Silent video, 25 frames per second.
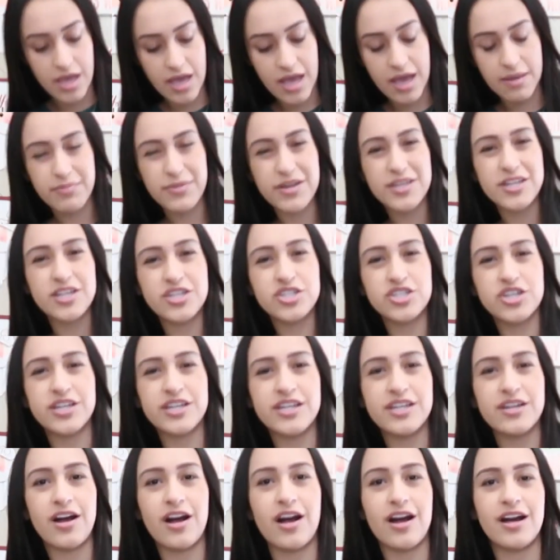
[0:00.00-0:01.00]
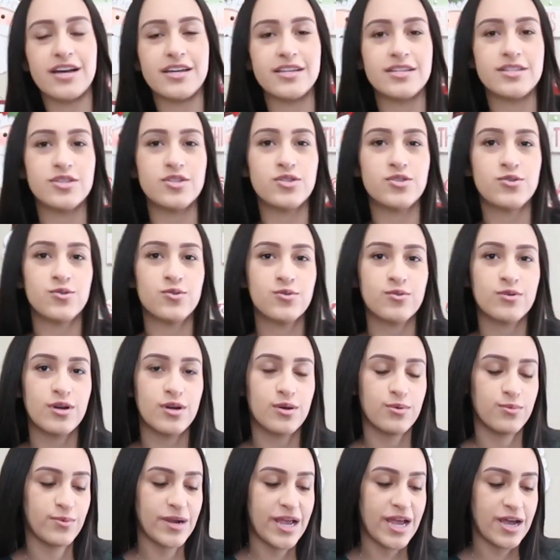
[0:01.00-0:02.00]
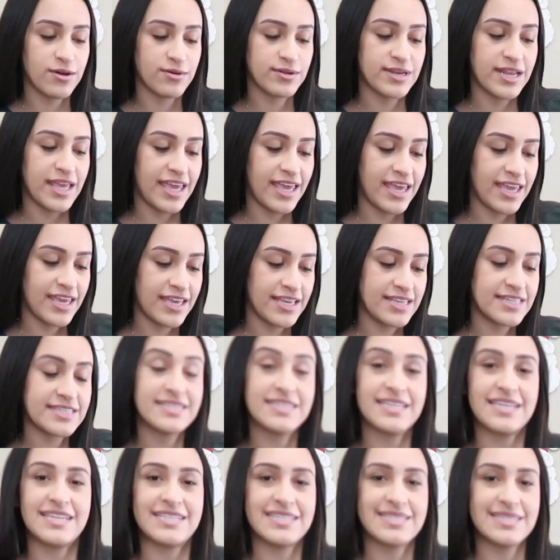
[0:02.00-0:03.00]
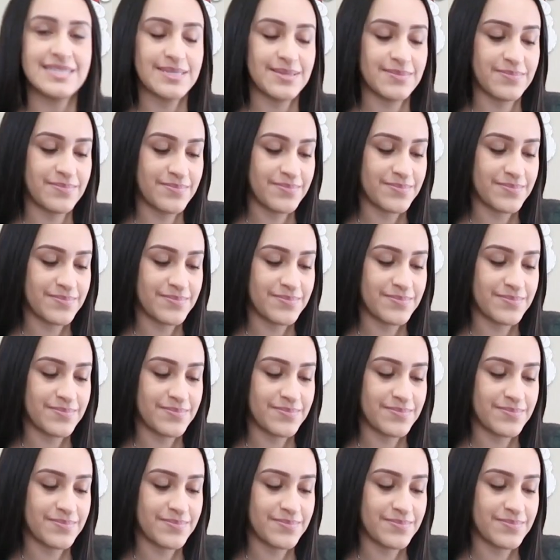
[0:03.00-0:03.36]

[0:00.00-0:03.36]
I'm going to turn it on to around a 6.